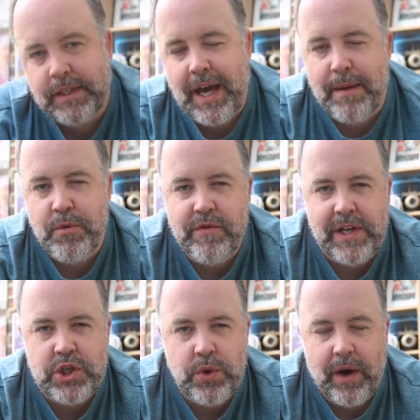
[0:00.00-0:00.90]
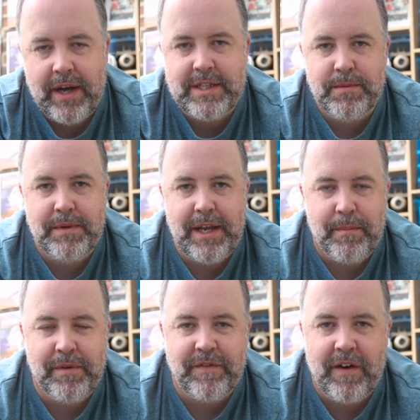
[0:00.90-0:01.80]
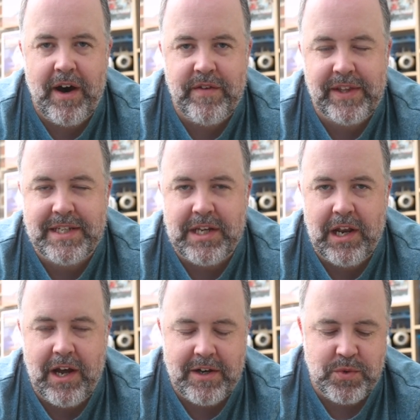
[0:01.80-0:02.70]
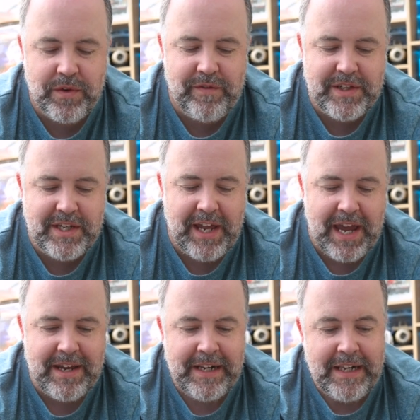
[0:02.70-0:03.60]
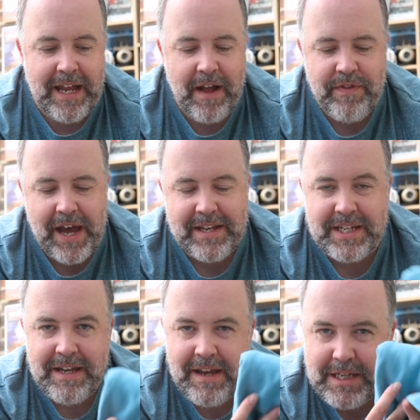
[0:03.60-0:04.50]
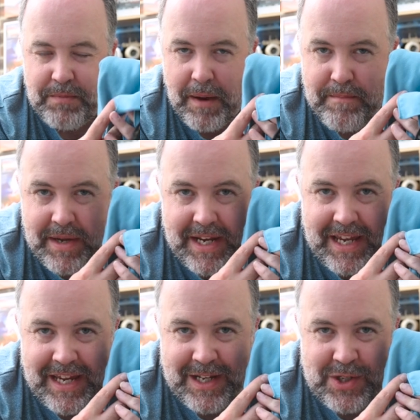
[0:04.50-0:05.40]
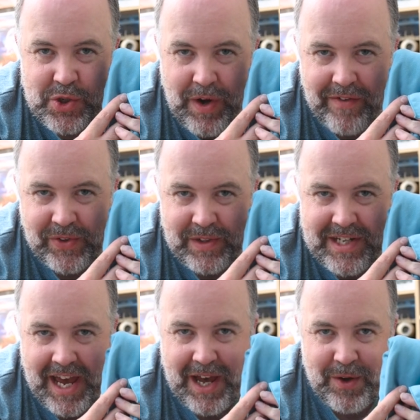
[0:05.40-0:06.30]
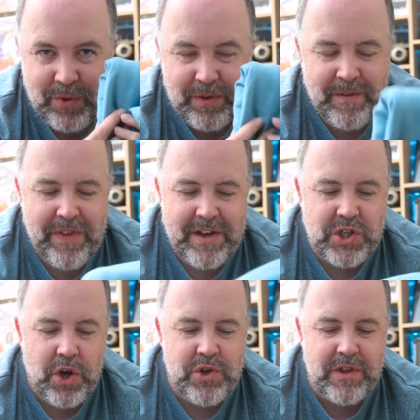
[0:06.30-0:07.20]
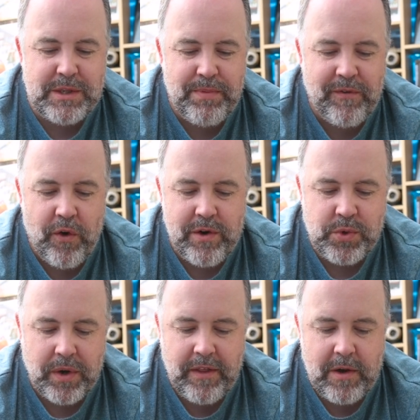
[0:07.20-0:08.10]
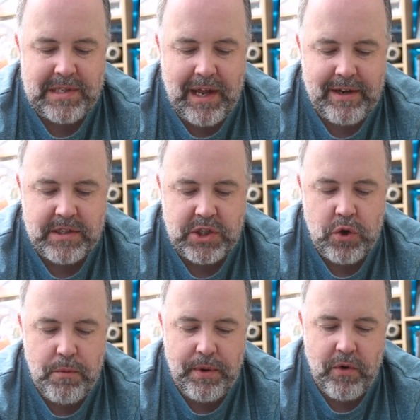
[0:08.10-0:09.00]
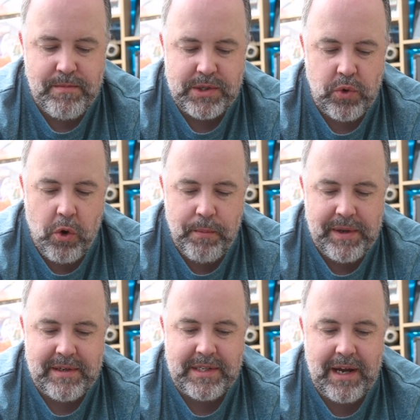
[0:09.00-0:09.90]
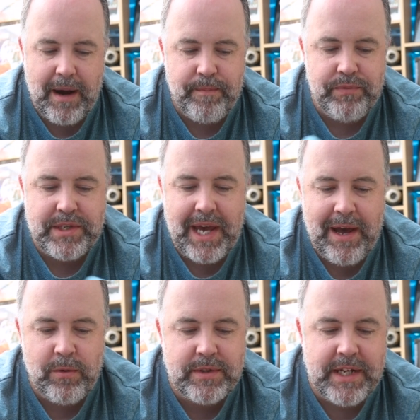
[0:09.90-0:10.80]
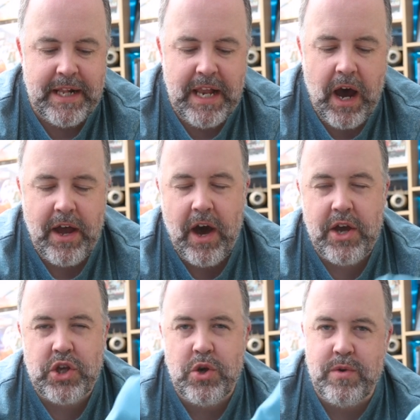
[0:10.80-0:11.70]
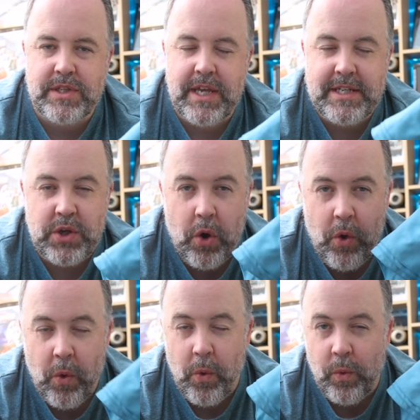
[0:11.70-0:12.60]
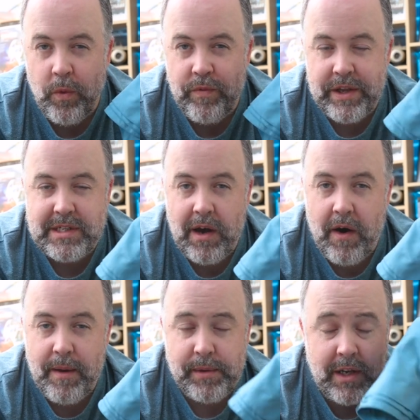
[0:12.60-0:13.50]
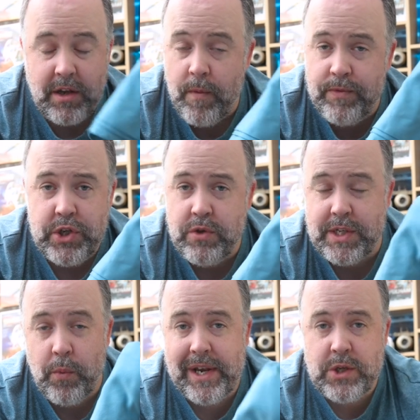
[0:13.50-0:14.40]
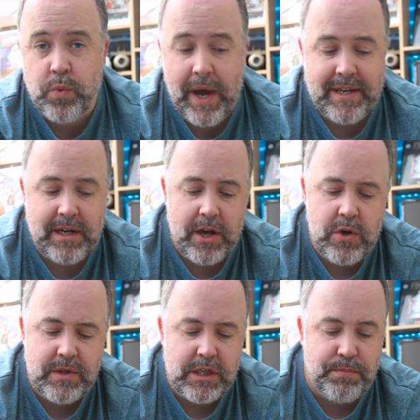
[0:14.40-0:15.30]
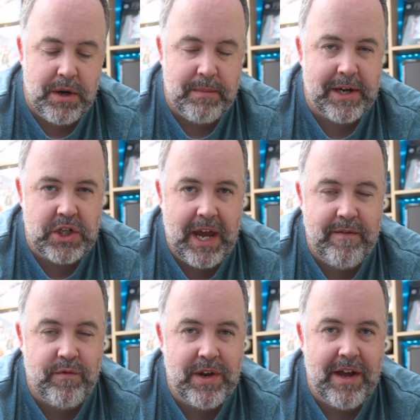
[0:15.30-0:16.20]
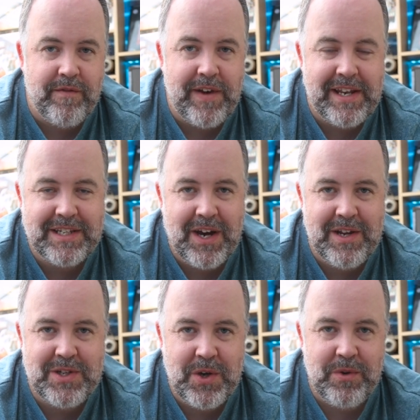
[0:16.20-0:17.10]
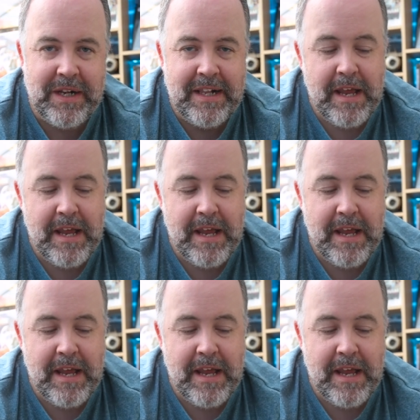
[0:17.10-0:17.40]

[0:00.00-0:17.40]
Okay, moving into item number five, and that's our last one for today. And that is my mini travel towel. Showed you this before. It's one of those like super absorbent um, towels. I, I use this all the time, and I don't just use it when it's wet. I use this pretty much every event I do.